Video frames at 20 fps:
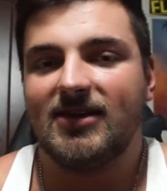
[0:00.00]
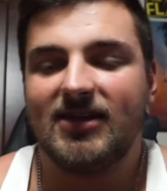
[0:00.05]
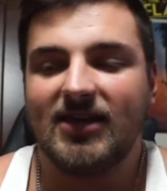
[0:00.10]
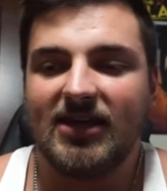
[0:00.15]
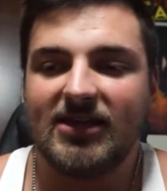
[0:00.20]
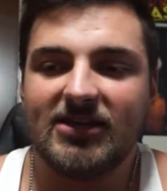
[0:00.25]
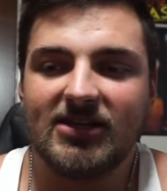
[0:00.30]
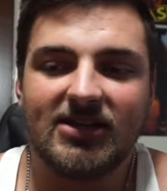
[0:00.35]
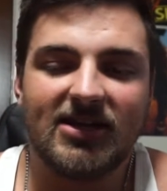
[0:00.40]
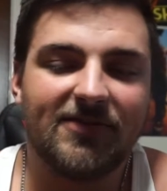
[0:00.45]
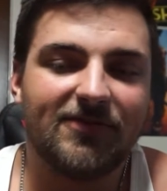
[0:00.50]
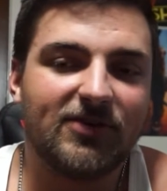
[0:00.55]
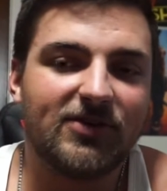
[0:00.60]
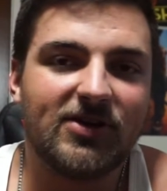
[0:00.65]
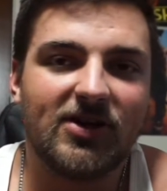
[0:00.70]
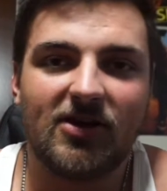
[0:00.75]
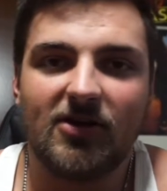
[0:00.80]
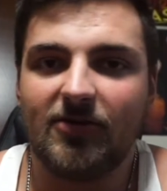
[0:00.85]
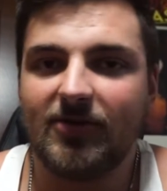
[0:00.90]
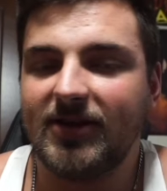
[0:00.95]
you never
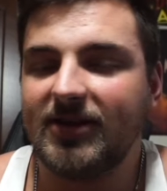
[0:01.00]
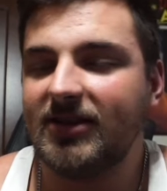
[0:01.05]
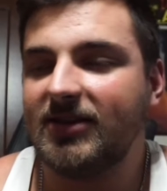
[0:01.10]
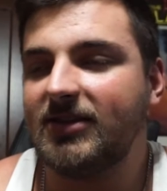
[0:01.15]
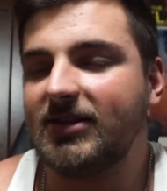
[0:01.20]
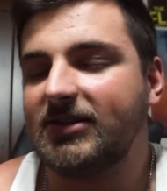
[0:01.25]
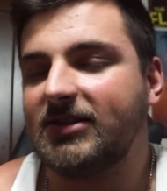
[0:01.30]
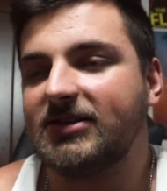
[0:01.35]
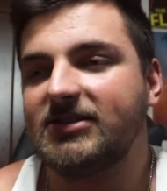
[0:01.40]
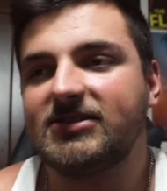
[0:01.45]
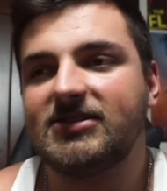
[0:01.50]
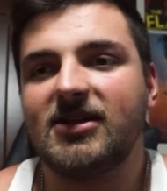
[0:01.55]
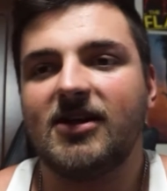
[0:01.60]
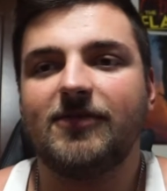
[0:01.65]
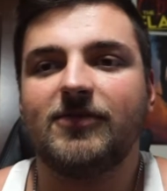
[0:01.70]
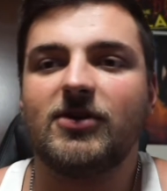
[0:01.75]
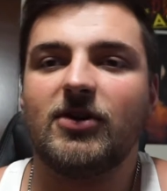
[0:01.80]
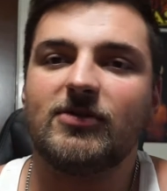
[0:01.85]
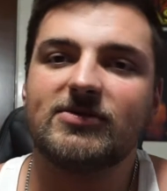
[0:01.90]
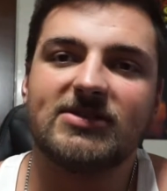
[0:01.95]
know, and this
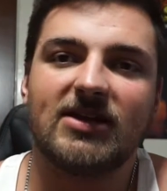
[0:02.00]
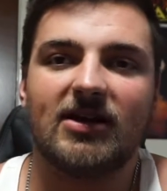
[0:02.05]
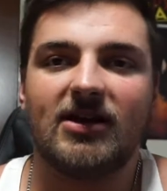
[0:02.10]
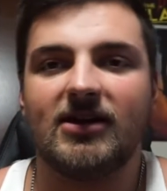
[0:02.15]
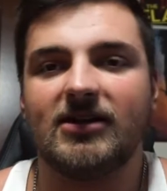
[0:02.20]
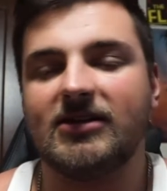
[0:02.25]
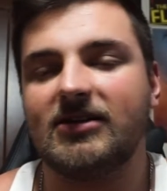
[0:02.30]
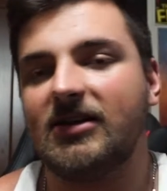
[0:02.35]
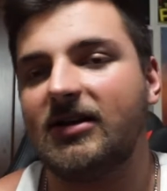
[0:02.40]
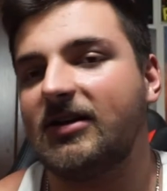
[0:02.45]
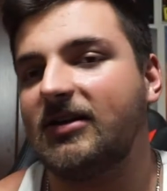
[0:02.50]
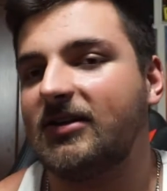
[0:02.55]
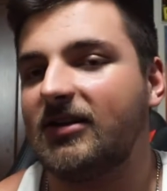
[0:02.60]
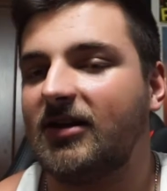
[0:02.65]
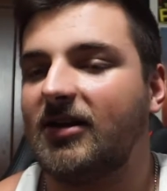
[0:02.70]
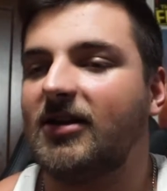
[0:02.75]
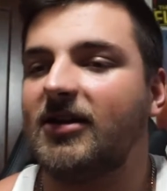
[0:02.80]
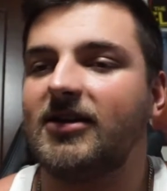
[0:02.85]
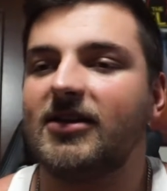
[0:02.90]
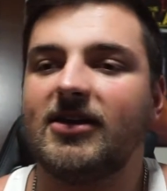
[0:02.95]
stuff goes on and on and
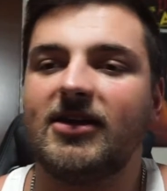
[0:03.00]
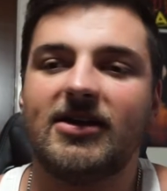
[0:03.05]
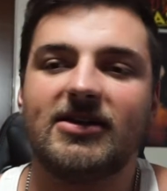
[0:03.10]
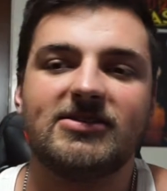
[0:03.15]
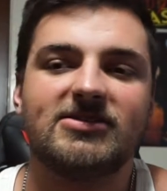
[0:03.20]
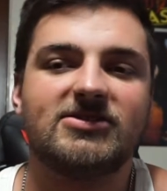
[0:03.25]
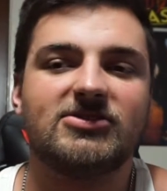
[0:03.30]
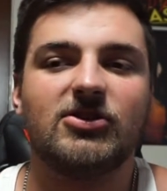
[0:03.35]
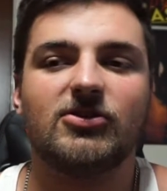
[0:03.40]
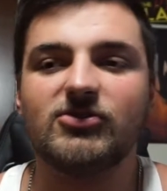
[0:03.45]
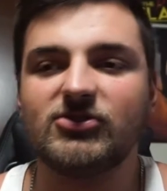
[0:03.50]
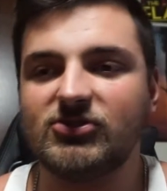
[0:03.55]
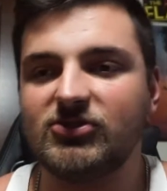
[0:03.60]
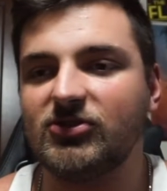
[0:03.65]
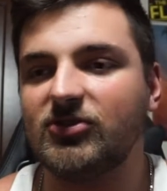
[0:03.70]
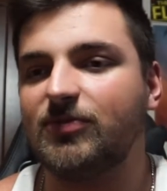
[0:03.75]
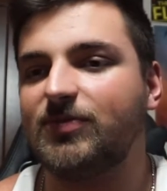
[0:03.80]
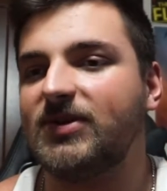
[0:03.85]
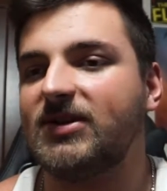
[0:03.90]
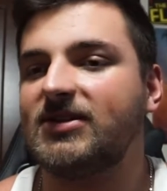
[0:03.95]
on. It's so
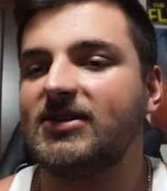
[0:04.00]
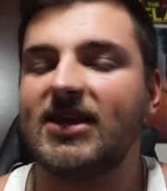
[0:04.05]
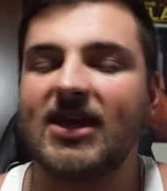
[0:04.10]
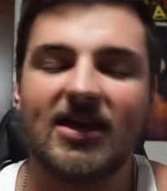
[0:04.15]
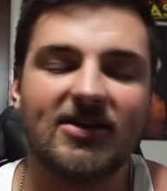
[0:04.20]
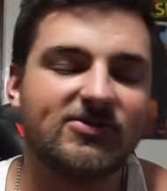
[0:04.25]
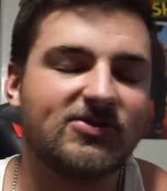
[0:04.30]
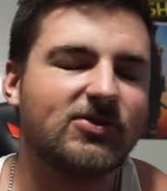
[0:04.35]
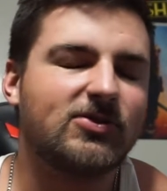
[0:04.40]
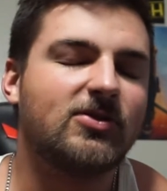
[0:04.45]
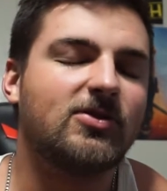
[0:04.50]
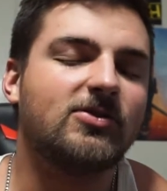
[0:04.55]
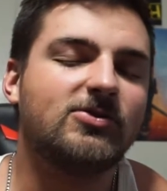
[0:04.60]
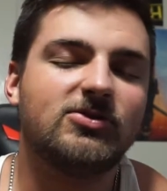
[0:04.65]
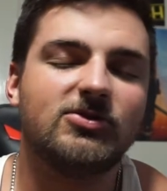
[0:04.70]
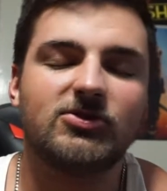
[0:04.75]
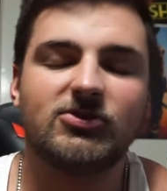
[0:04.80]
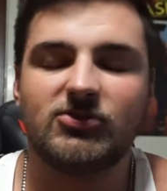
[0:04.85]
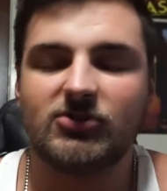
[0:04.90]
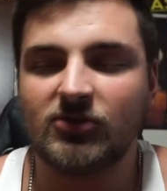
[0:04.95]
stupid. Cancel
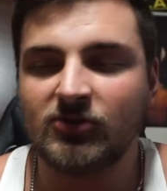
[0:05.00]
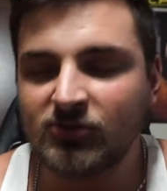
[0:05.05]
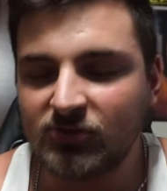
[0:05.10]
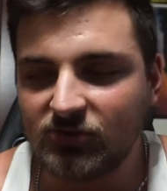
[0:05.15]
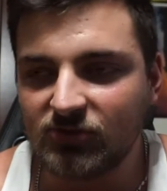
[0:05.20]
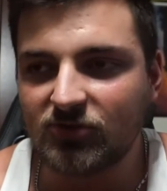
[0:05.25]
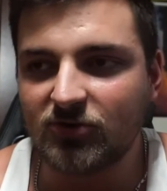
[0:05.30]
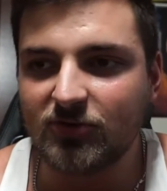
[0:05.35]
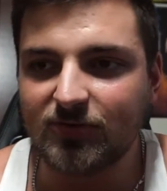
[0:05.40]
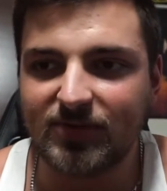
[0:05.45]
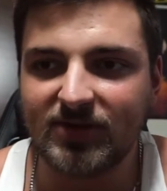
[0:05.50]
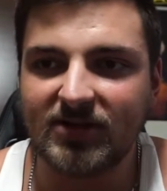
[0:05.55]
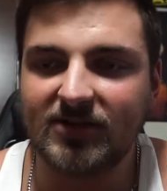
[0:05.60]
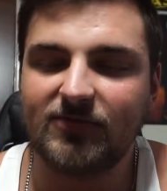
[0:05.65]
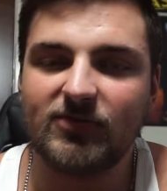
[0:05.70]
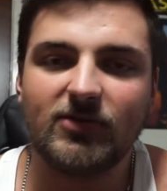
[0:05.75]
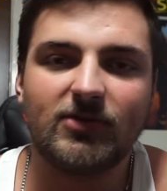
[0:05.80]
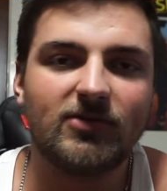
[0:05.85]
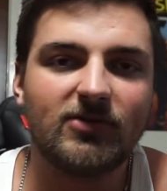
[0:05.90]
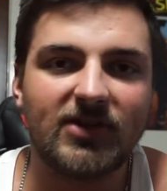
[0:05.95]
culture is so stupid.
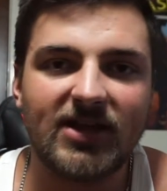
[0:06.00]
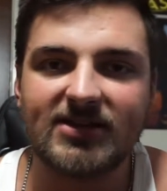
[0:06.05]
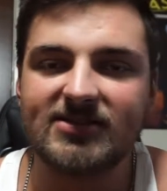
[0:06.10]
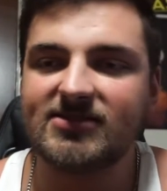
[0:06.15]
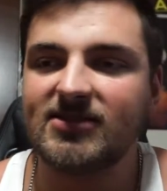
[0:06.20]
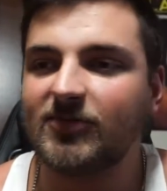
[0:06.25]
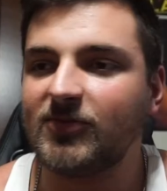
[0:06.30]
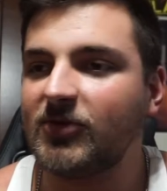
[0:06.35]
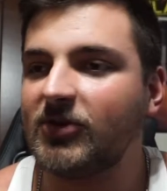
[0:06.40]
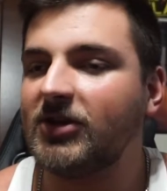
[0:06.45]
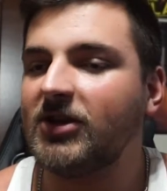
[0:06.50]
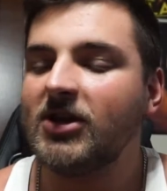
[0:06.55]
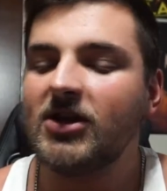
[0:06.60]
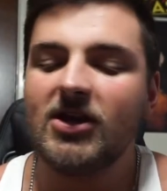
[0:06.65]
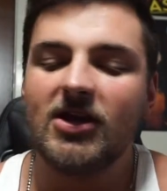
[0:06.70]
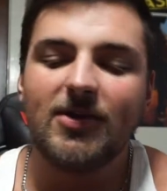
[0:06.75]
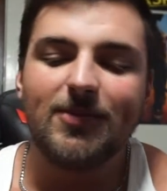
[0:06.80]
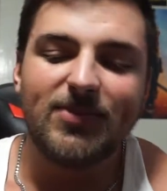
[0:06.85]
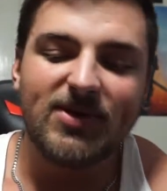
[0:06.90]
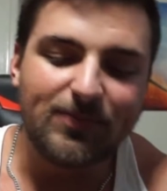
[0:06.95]
If you don't like someone,
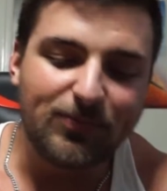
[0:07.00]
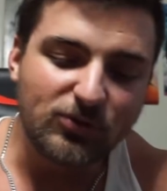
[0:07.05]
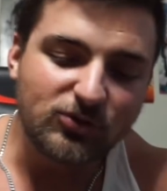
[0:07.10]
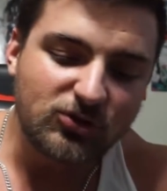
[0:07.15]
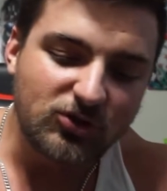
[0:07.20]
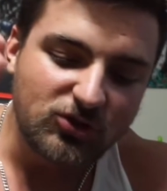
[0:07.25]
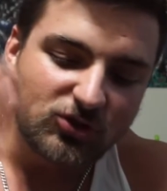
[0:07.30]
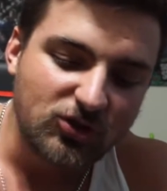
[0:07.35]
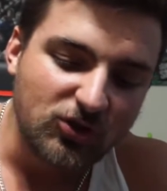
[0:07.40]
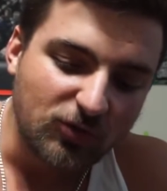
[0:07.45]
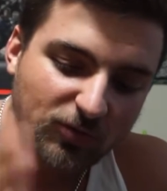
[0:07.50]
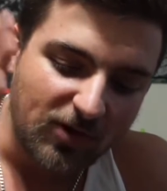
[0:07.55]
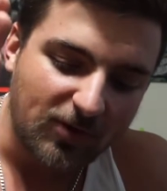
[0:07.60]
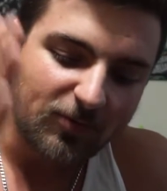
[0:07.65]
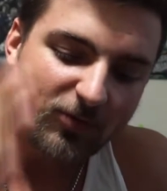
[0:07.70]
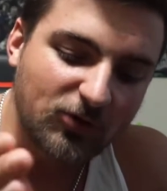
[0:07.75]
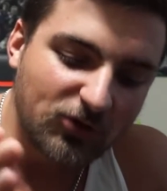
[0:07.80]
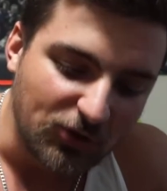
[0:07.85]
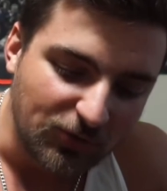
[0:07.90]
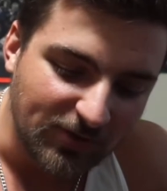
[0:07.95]
people should do
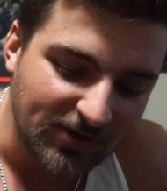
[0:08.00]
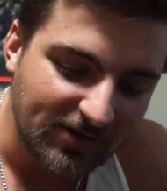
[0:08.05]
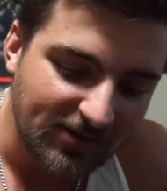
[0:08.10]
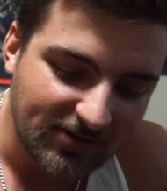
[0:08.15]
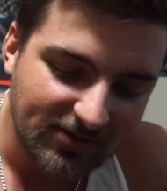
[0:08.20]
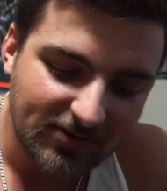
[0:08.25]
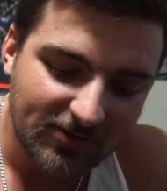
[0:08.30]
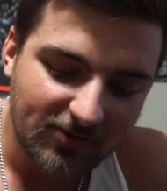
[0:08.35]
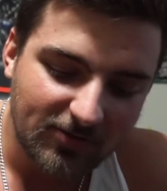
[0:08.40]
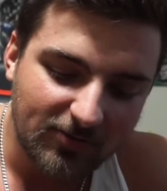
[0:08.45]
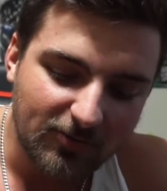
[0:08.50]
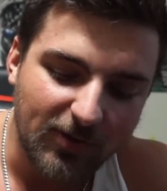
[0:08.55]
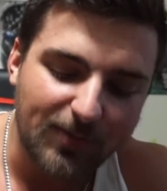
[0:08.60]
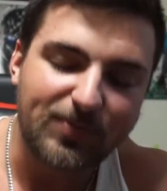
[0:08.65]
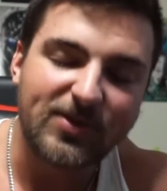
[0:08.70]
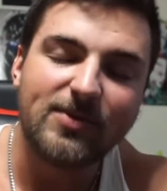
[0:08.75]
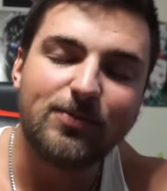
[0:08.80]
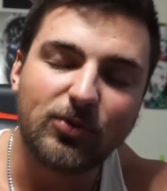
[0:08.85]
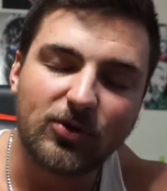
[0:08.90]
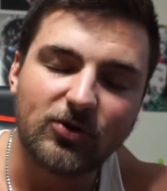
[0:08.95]
what
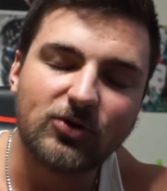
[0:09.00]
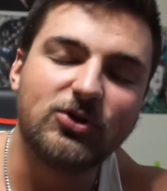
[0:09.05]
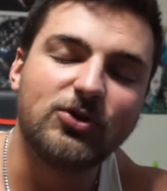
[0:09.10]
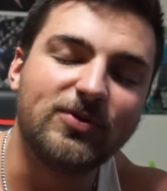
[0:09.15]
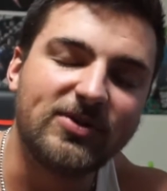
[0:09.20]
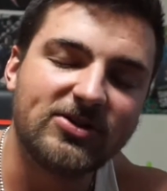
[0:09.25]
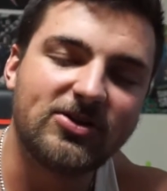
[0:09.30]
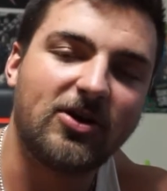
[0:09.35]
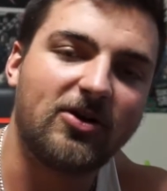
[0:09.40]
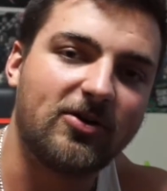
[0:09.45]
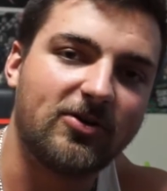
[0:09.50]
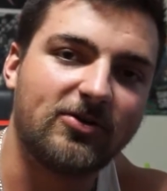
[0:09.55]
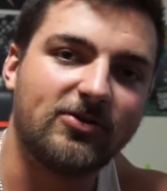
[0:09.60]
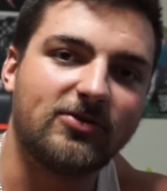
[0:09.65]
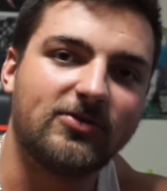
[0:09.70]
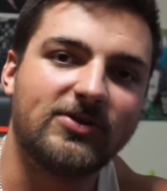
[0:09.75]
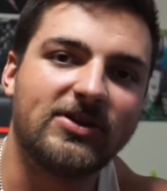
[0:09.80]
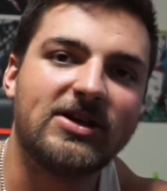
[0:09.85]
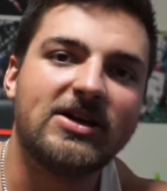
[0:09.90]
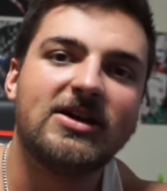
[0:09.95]
people are doing to
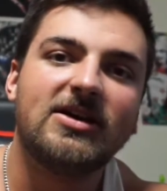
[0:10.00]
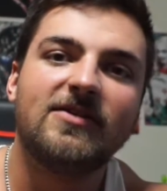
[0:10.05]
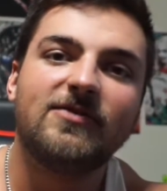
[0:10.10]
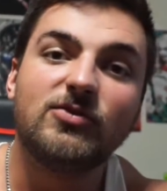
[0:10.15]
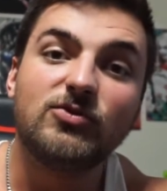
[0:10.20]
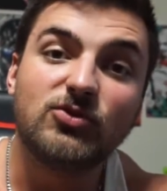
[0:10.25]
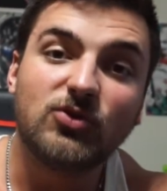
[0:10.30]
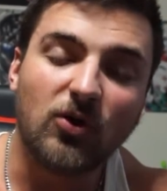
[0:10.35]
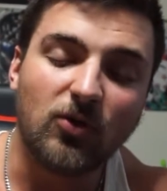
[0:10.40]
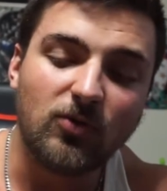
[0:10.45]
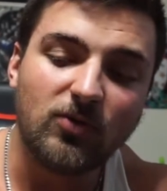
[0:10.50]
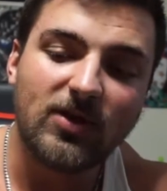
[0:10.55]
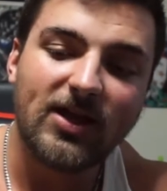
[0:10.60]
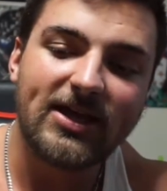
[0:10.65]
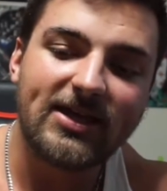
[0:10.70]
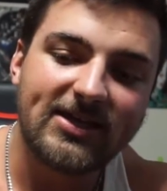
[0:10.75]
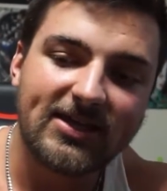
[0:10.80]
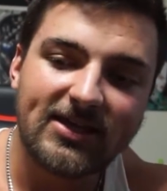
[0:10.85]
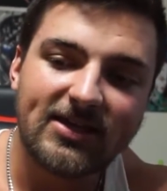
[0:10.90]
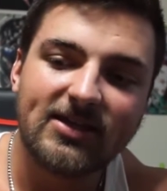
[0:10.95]
Arnold. If you don't
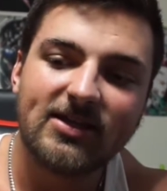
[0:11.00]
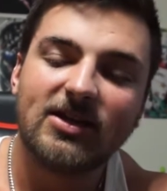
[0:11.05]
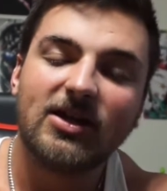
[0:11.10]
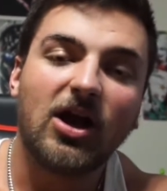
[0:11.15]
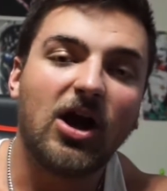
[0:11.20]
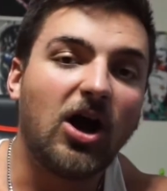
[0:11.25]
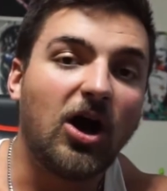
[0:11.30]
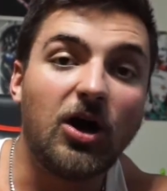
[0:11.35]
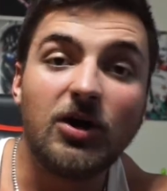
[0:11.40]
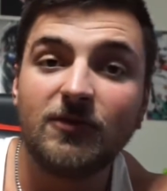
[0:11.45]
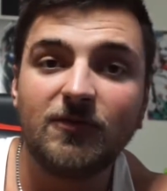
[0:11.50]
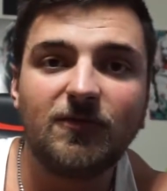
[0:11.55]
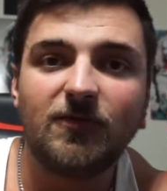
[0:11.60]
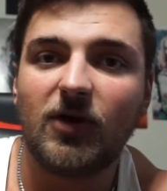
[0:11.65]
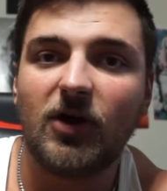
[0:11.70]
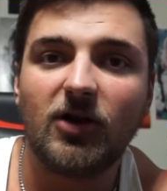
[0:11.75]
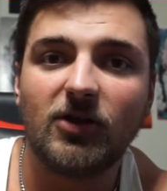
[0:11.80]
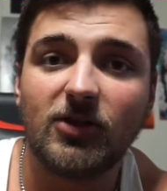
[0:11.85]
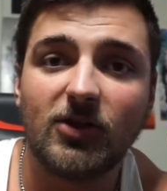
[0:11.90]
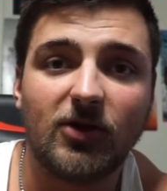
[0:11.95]
like it,
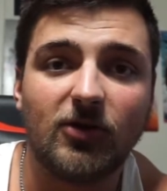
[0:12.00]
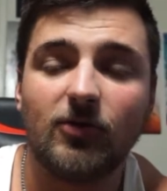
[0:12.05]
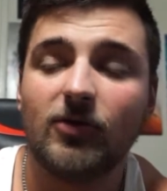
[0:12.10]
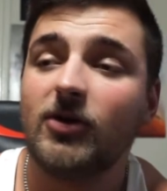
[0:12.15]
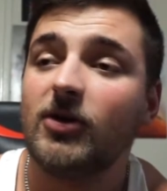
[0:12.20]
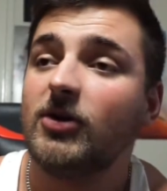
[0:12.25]
unfollow.